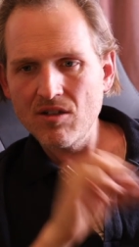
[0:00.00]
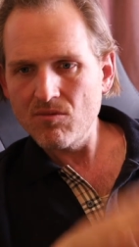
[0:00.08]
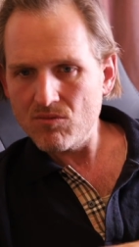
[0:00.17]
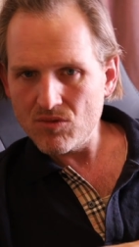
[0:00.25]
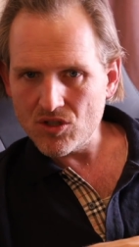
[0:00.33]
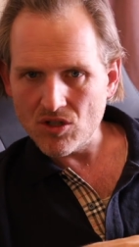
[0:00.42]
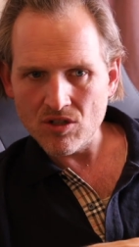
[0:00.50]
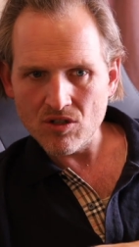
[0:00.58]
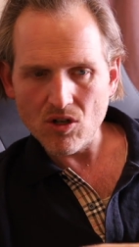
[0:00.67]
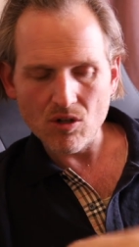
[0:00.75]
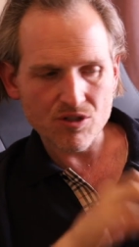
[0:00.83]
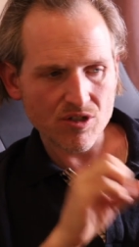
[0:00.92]
certain
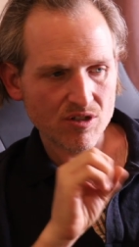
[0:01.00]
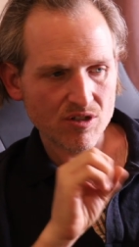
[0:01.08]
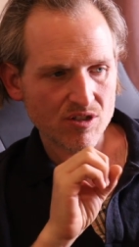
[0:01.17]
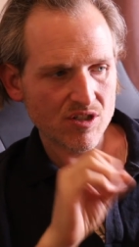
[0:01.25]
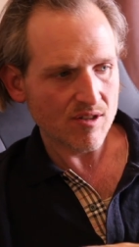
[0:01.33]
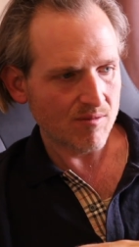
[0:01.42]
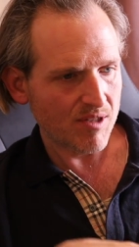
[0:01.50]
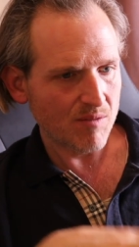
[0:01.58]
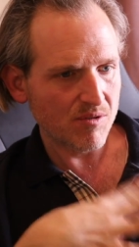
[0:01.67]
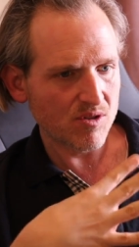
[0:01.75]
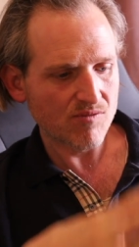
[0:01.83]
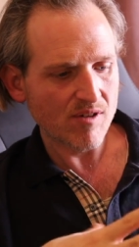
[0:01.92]
cultures and certain
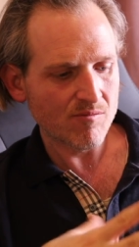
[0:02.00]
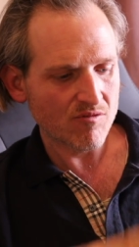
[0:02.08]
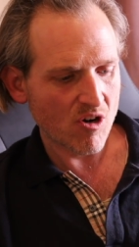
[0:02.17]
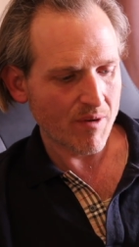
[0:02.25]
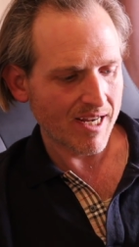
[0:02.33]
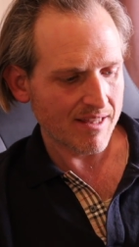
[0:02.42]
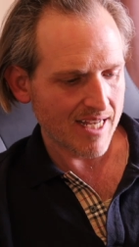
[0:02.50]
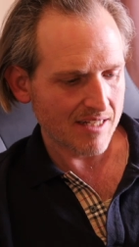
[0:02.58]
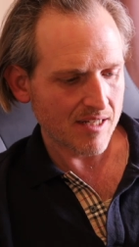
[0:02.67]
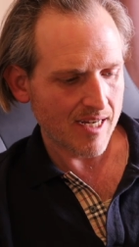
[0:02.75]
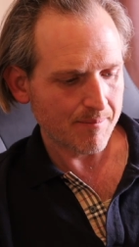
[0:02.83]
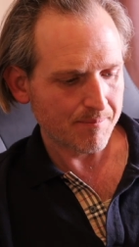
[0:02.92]
peoples from growing at that time.